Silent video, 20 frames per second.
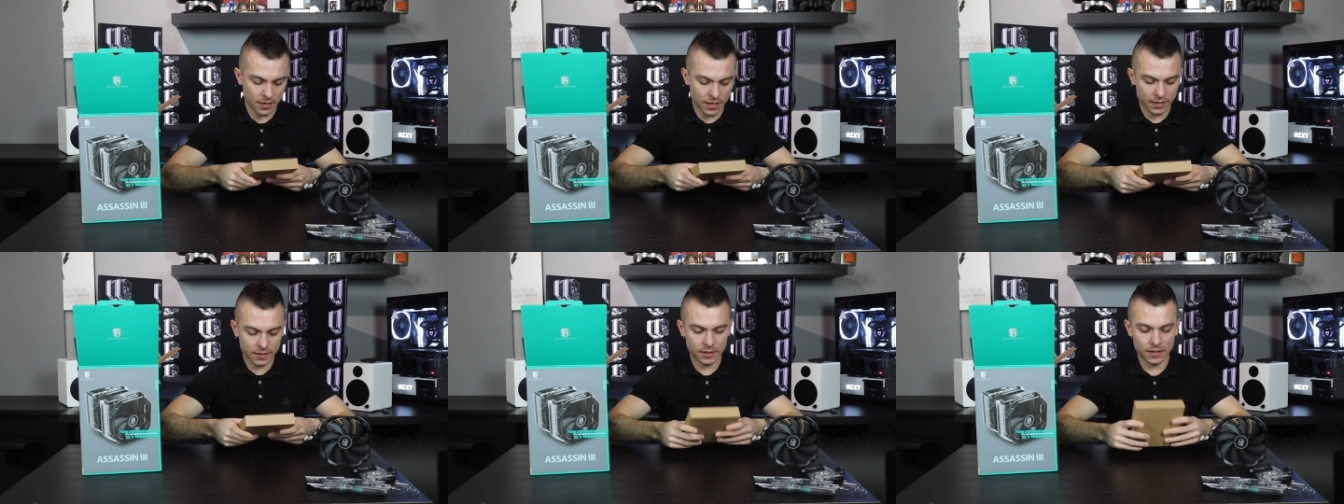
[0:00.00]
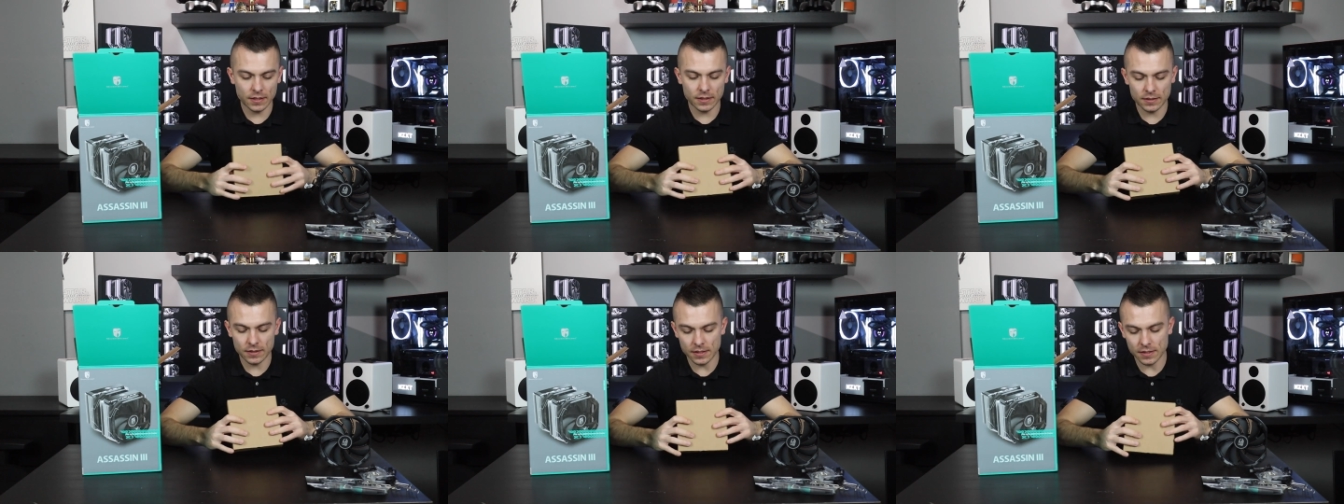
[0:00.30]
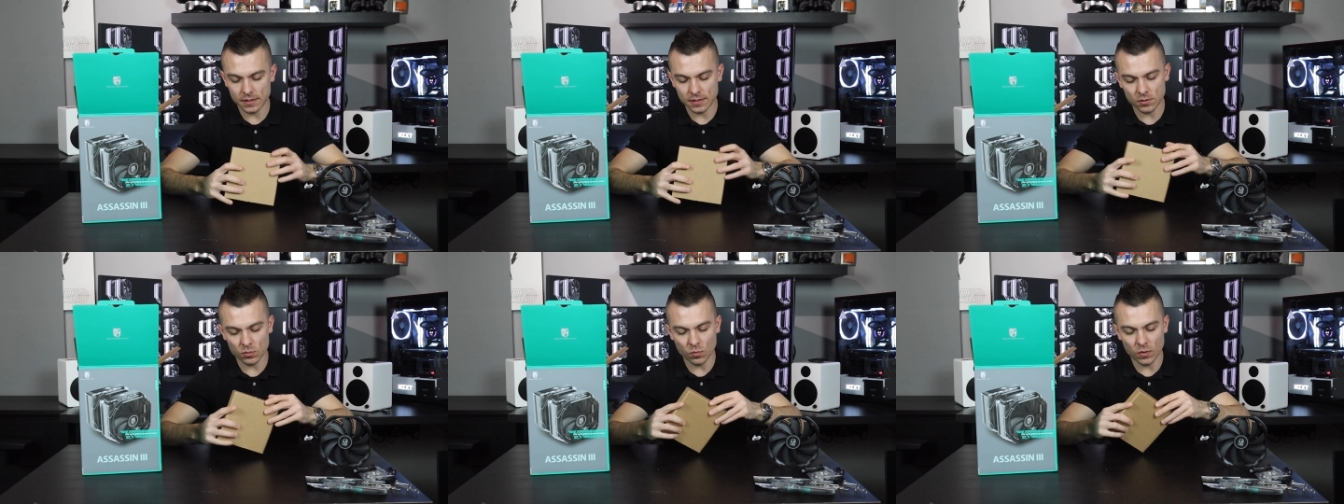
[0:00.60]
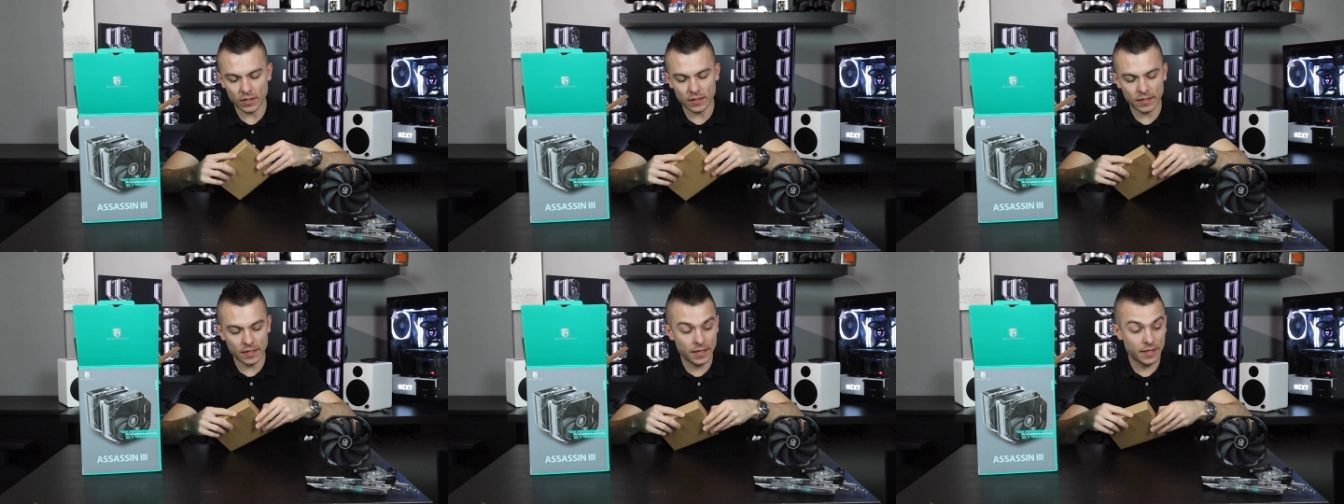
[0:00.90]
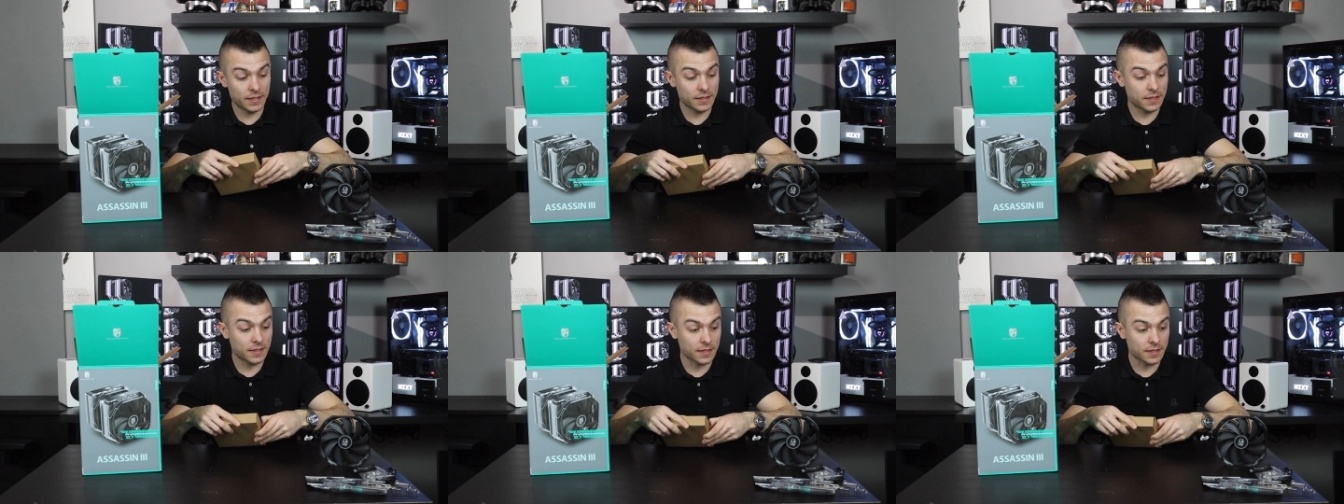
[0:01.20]
I think this one
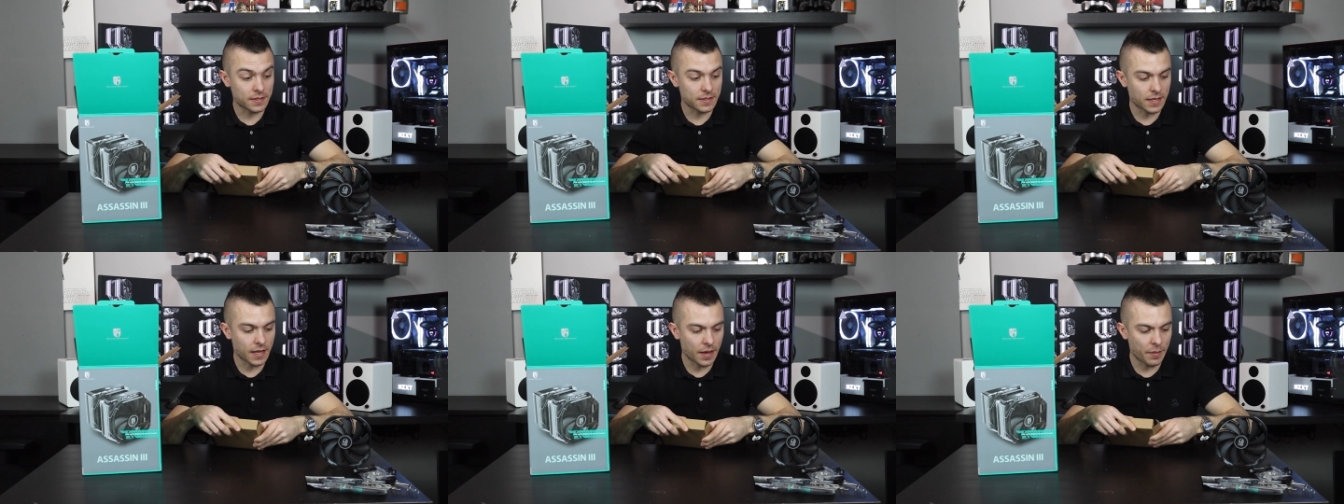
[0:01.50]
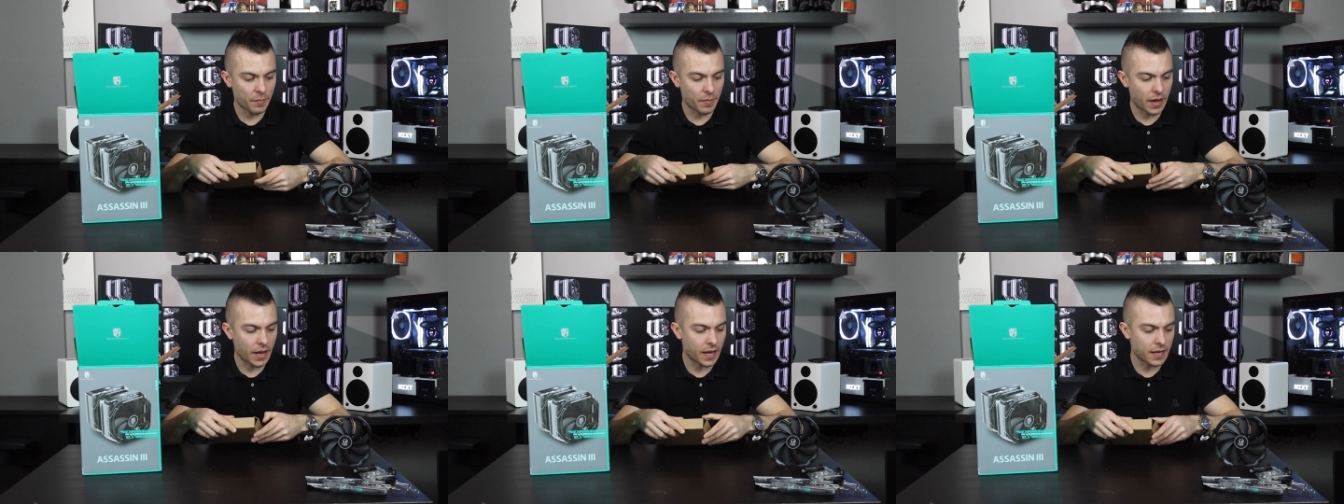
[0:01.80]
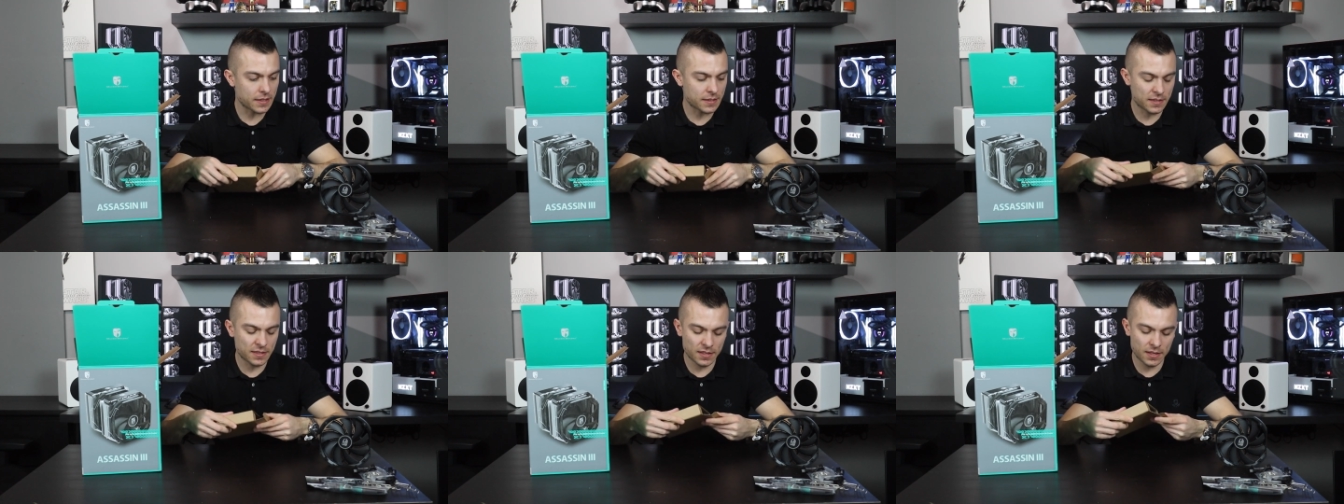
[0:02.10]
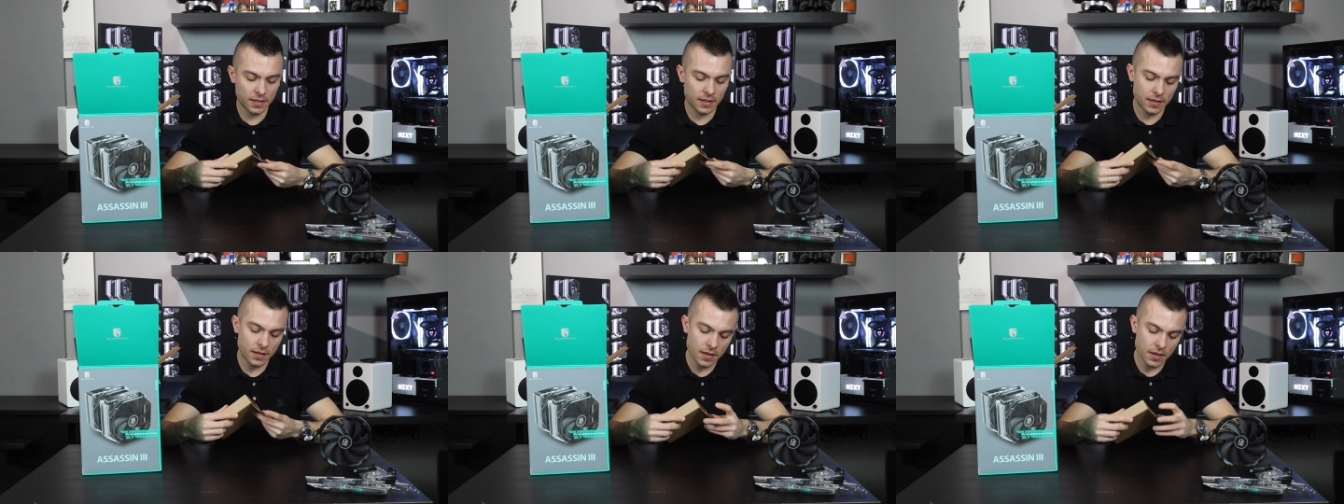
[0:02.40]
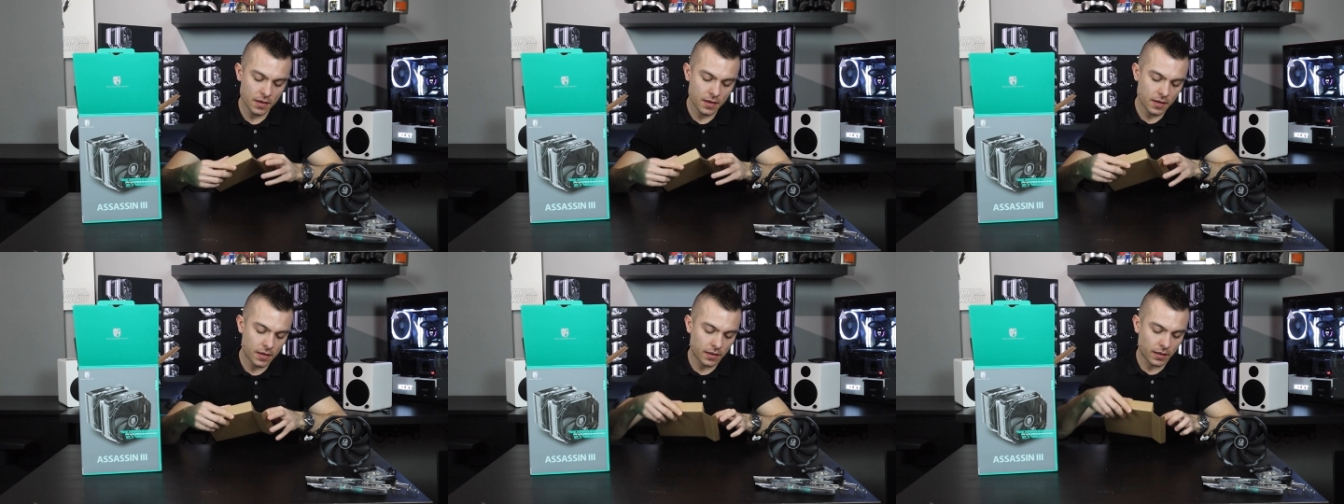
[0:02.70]
is the same as the
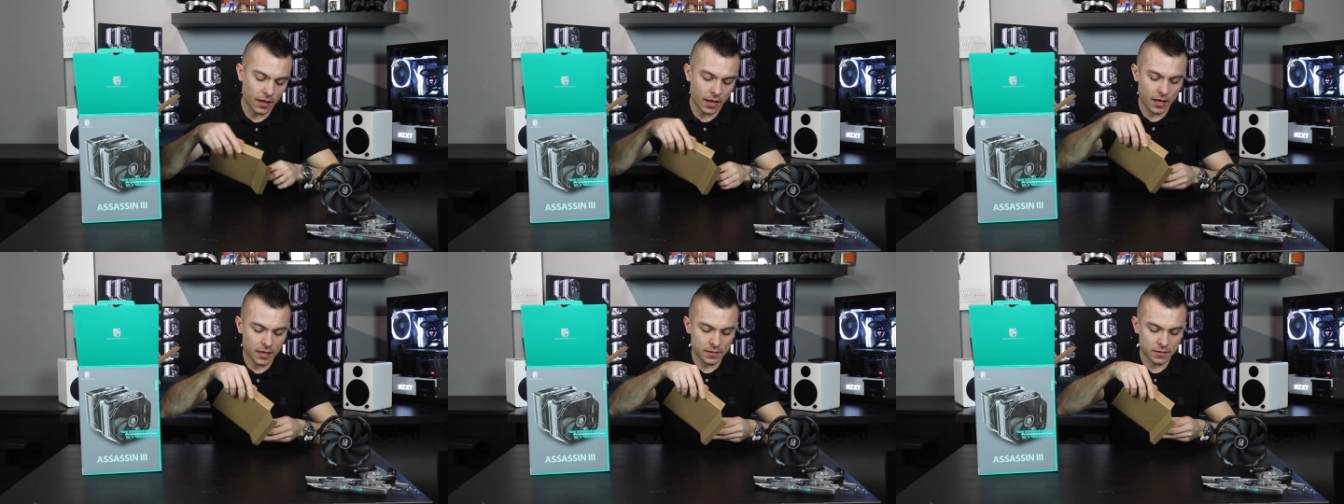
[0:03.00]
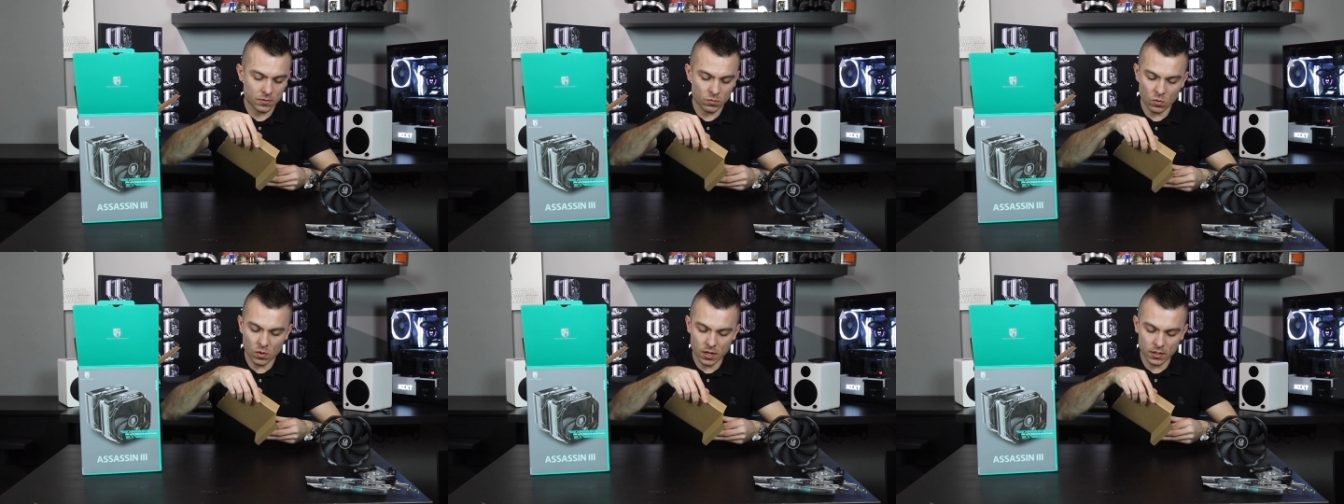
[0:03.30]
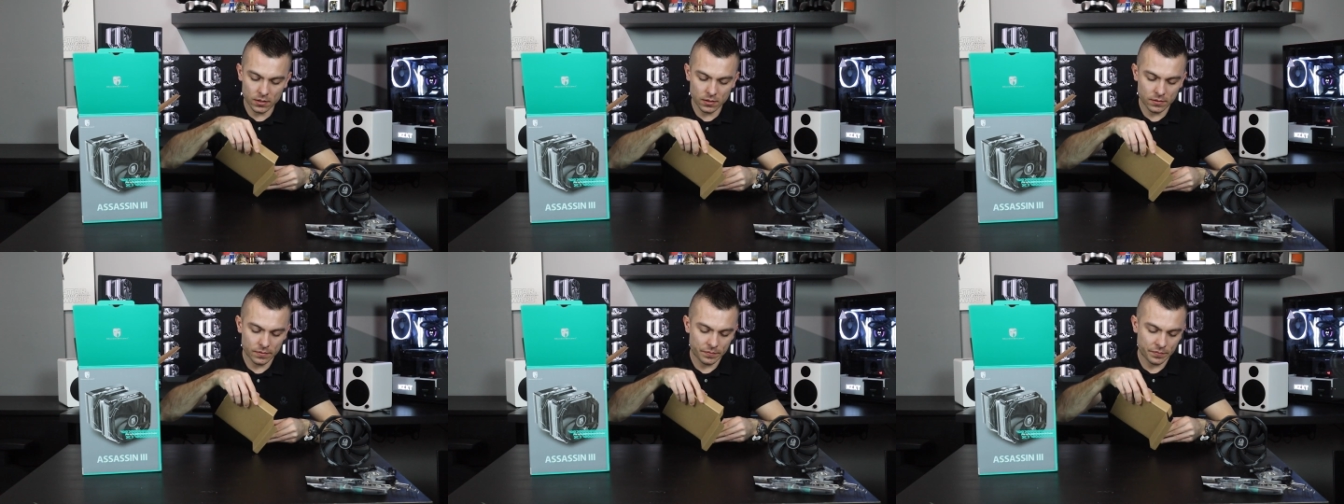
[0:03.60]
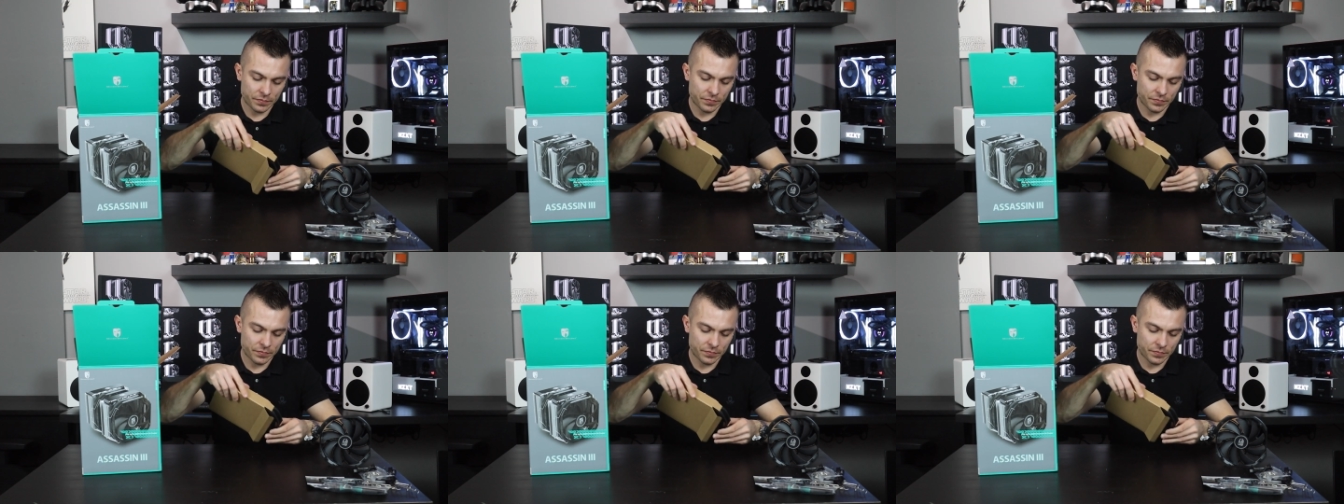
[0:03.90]
last one,